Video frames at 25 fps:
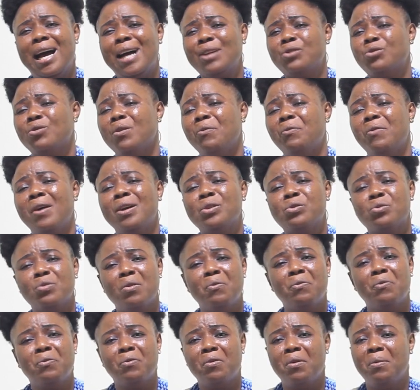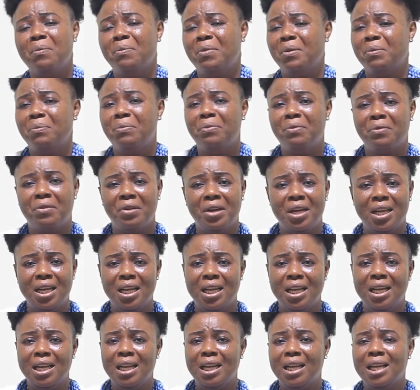I saw pass off for
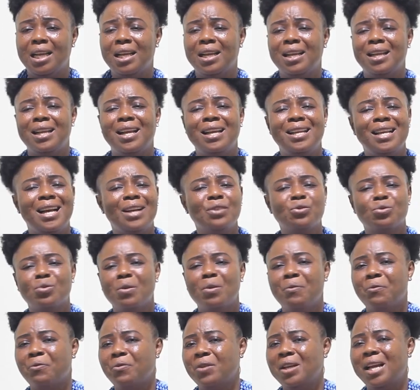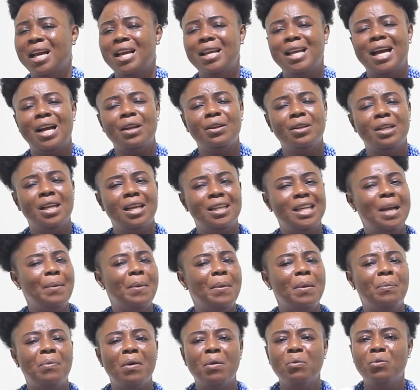Bebre. Ya saw for ya
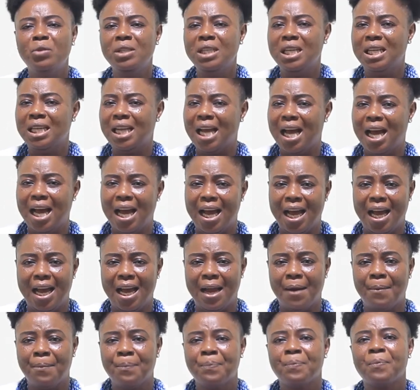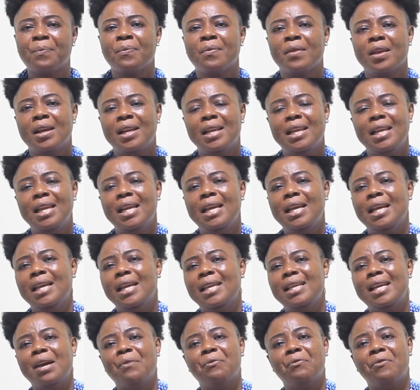Papa Munina.
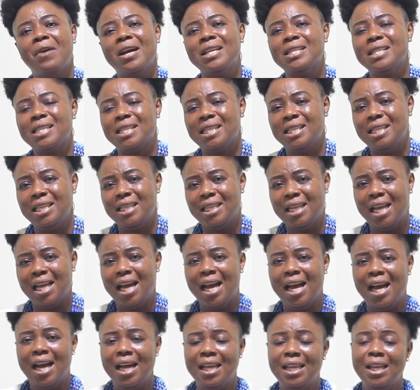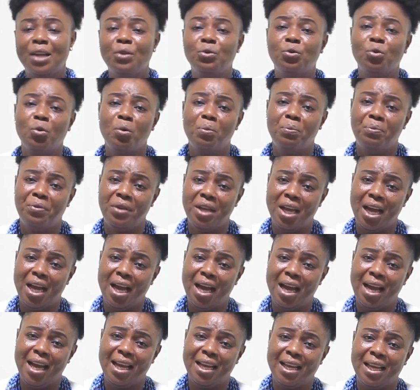Ne ya fancy na ya
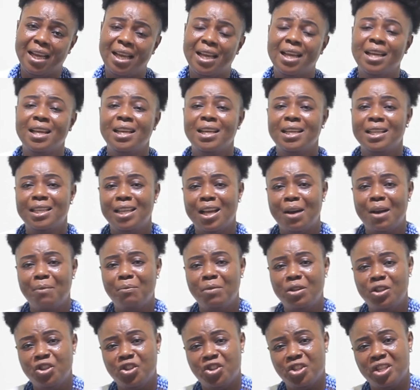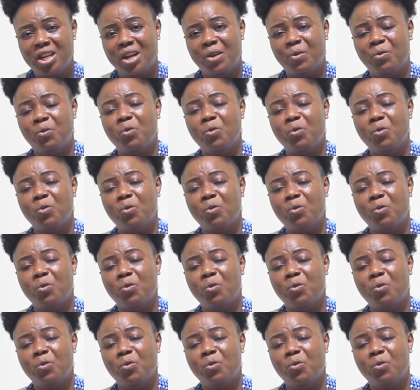dobia. Ya minsha